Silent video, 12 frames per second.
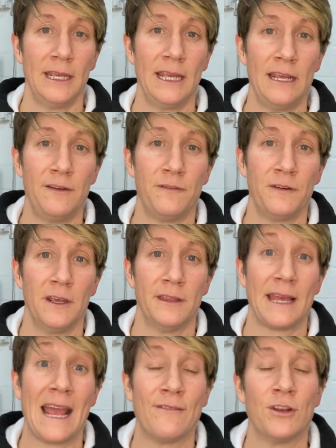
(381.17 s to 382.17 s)
If
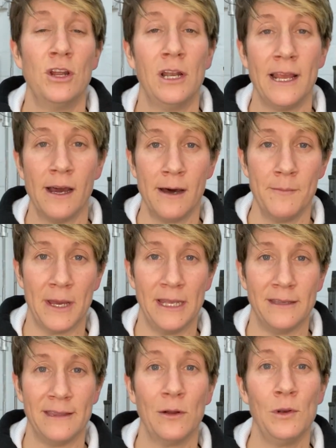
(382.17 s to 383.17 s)
they have an early arm
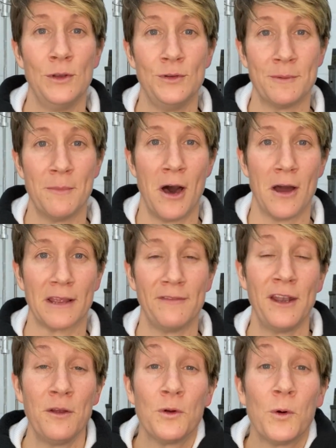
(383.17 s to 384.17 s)
bend, they'll lose a mark. If
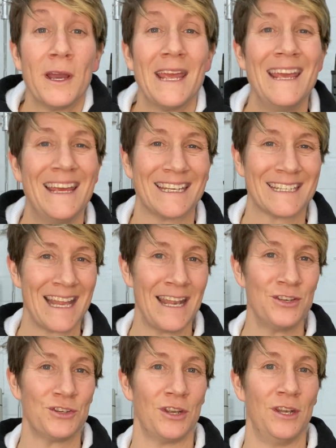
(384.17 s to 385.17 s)
they don't quite hit
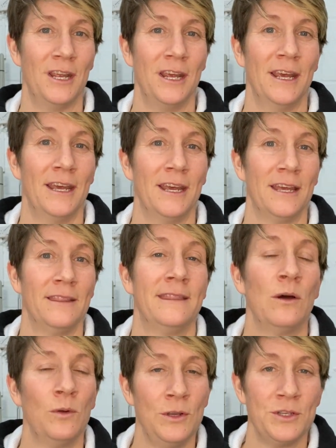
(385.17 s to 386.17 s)
extension,
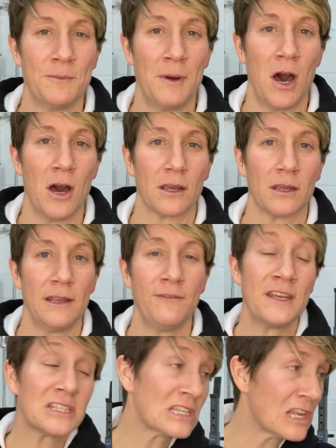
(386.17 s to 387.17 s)
they'll lose a mark. If
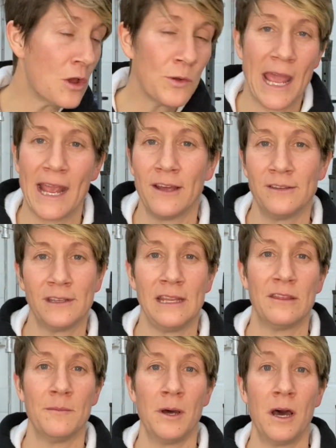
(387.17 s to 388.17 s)
they're slow getting
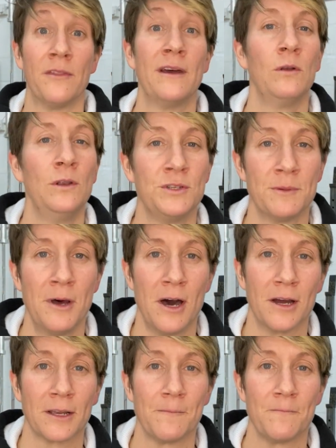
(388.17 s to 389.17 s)
underneath the bar, they'll lose a
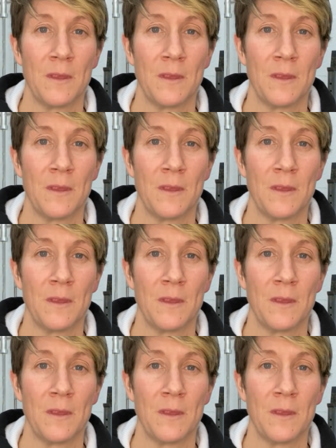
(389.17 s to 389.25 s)
mark.